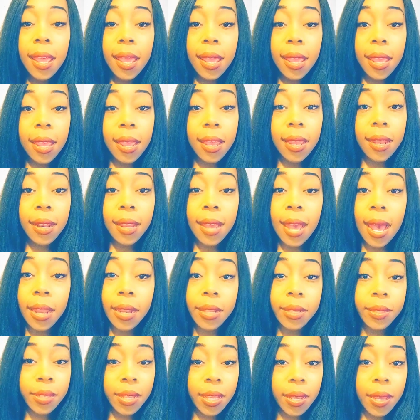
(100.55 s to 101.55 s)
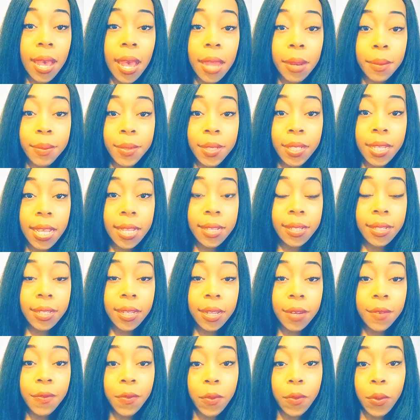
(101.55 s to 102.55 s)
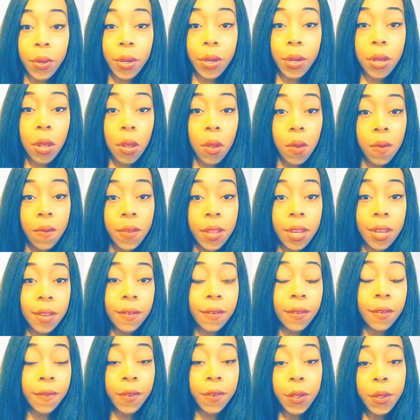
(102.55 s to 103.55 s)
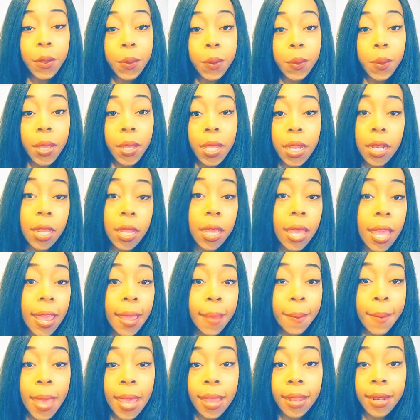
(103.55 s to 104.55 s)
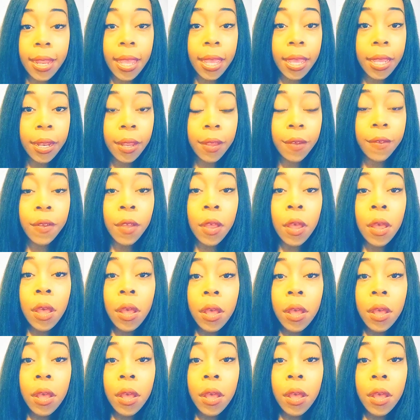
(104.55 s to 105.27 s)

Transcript: And got him tested for COVID and flu, and it came back negative.